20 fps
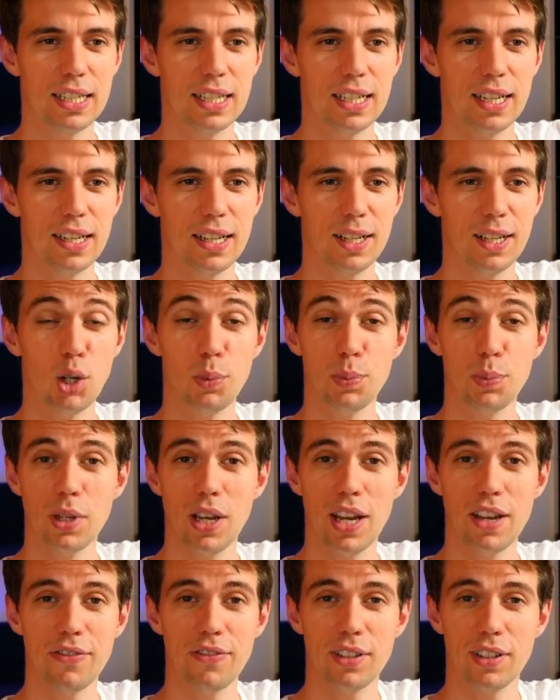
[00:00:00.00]
I hope you
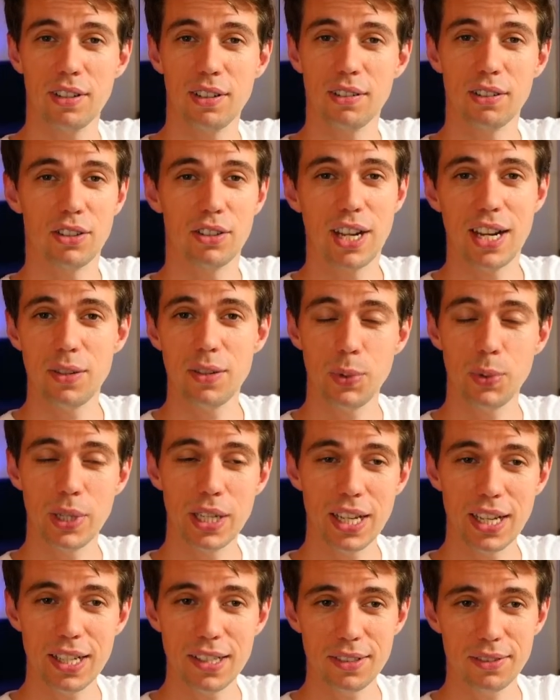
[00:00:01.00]
have a great
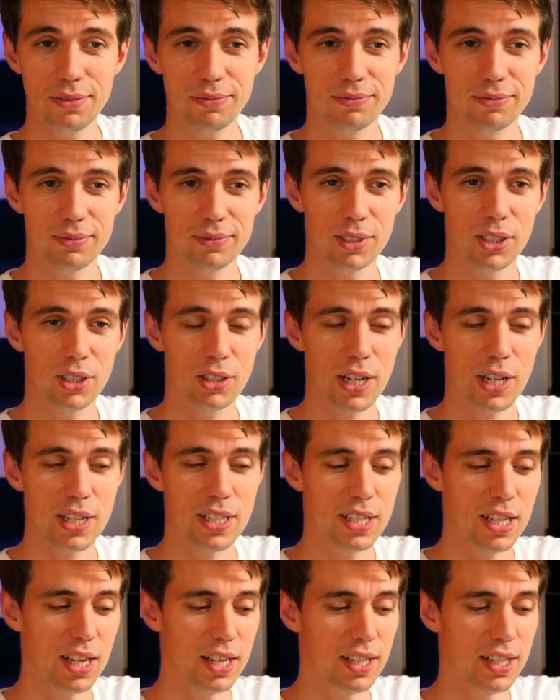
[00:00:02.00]
weekend, great
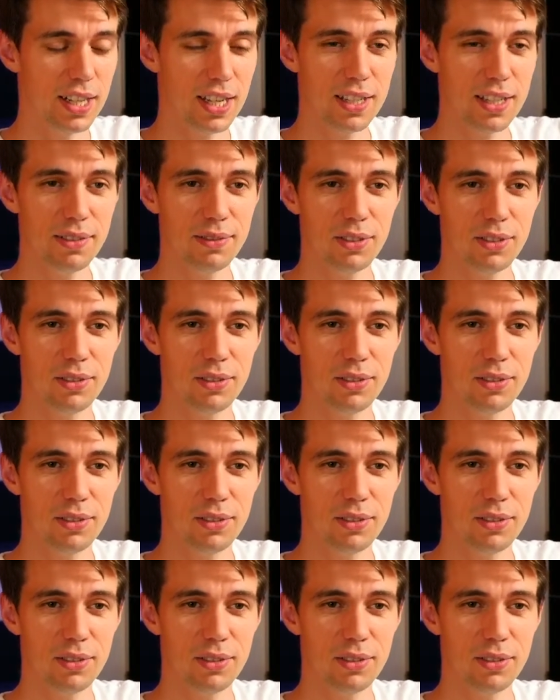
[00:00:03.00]
Saturday,